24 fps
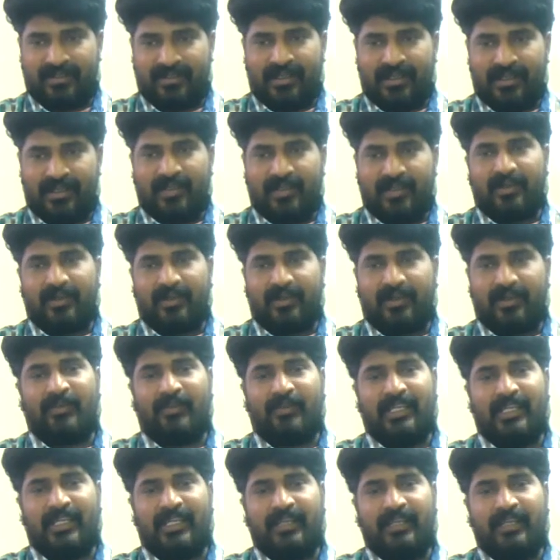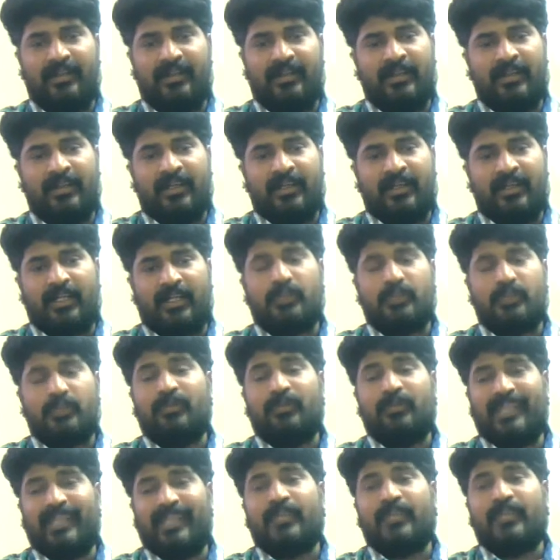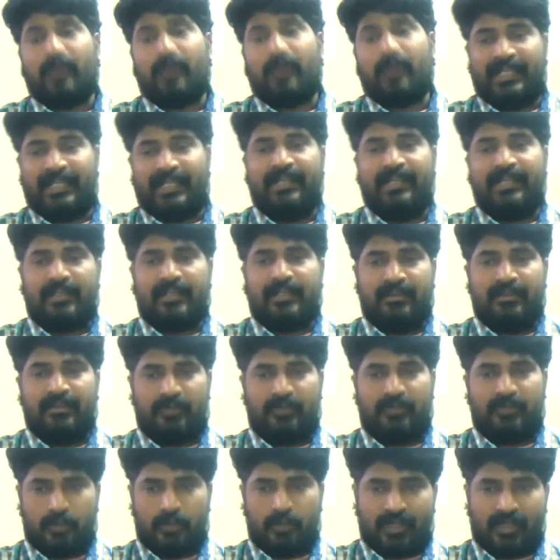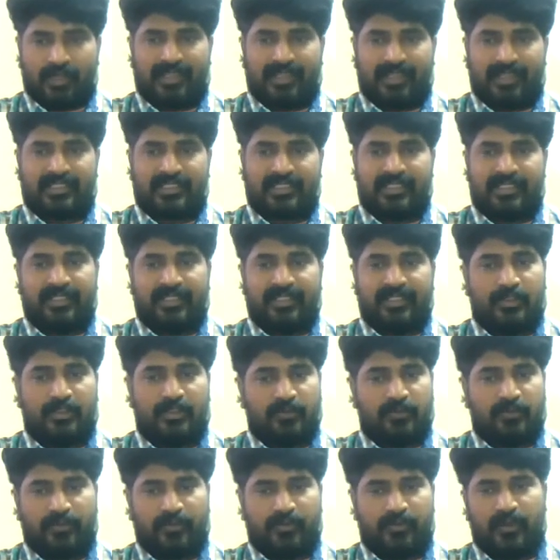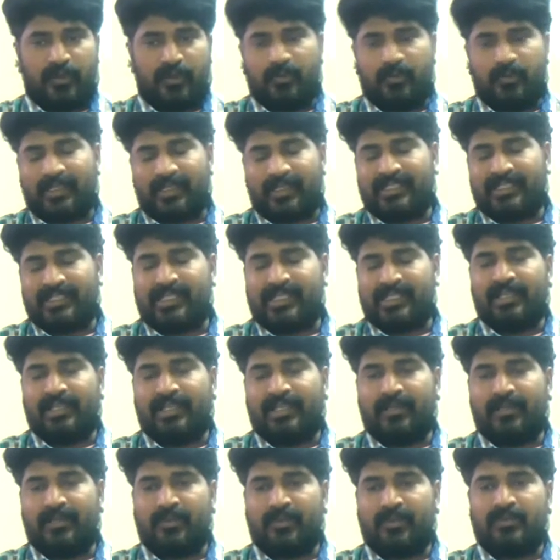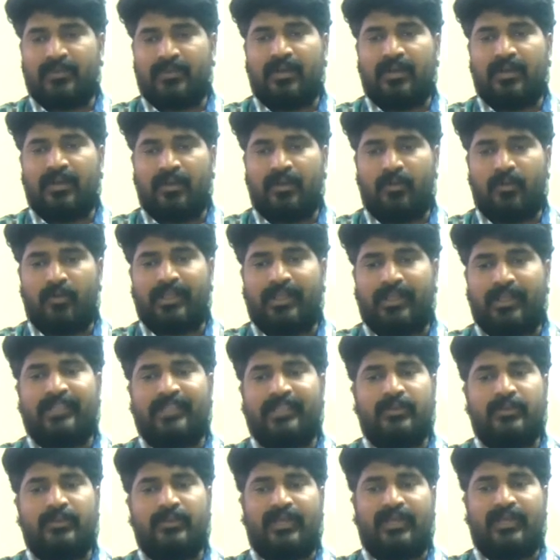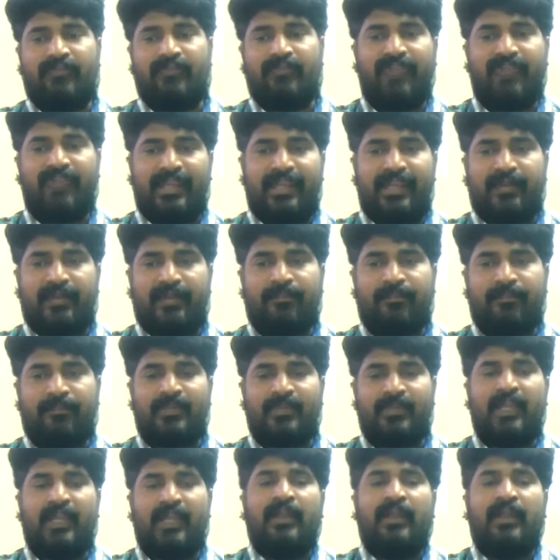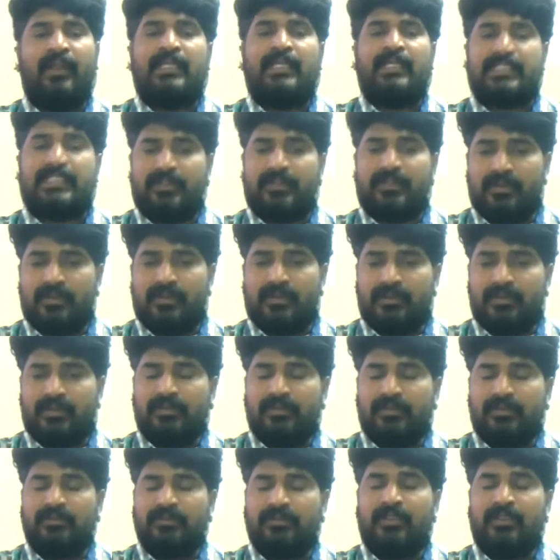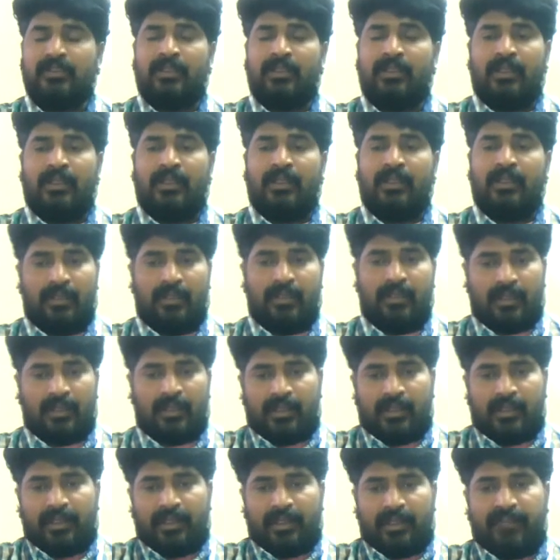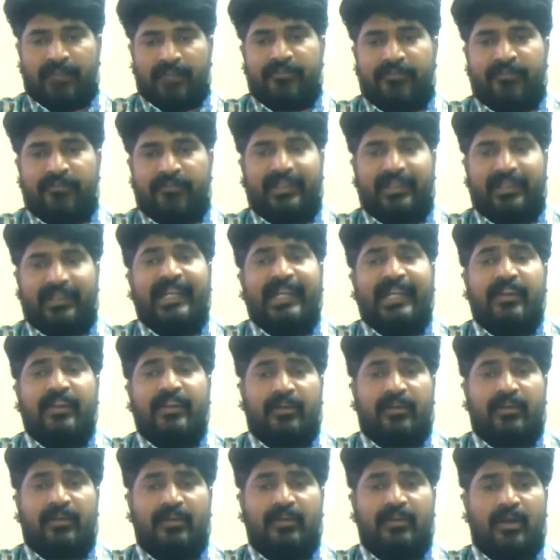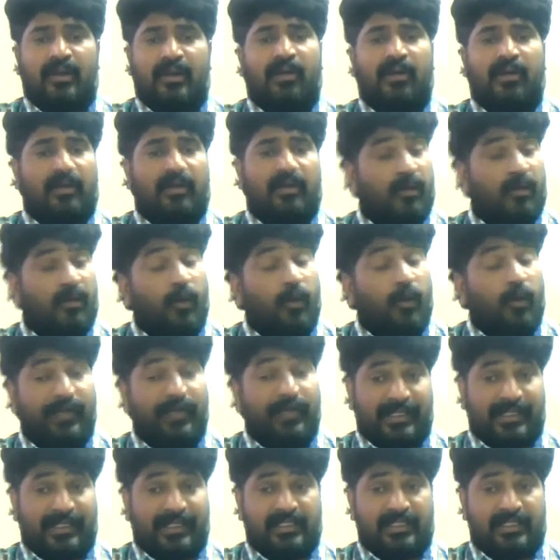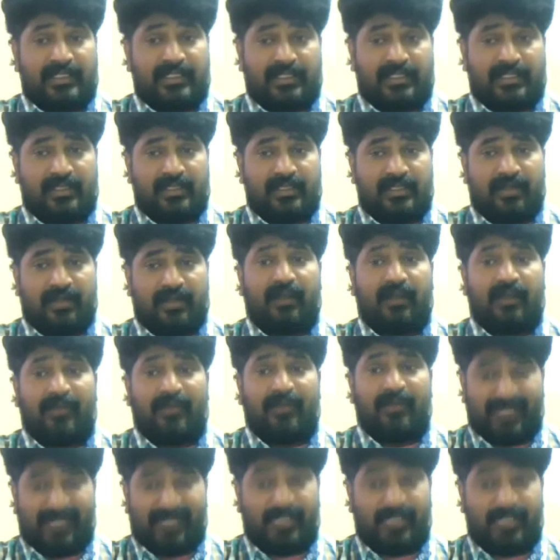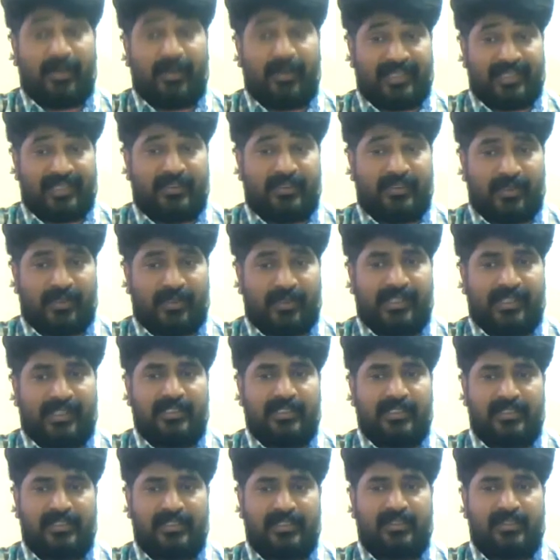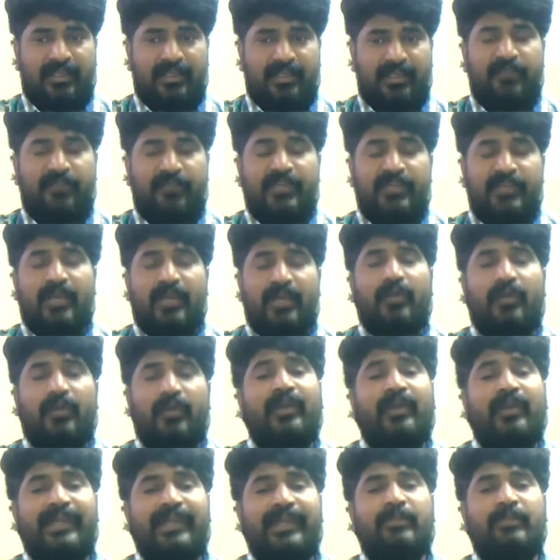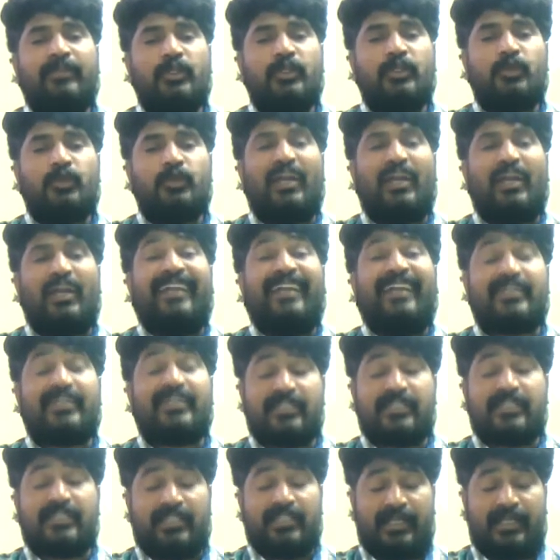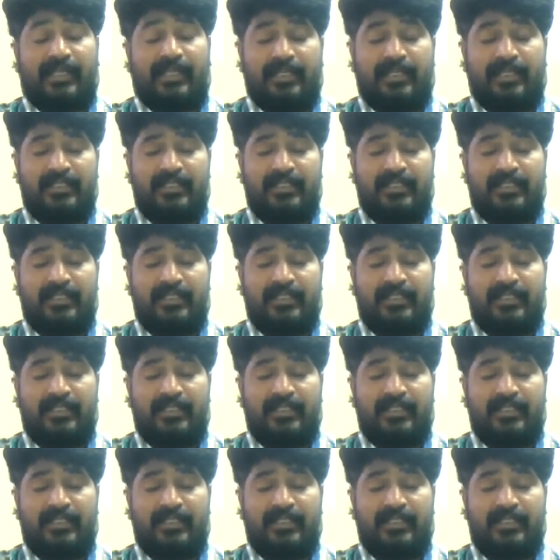or maybe to make your reader to understand and to follow what exactly you wanted to convey. So if reader or audience, or maybe target audience, if they are not able to understand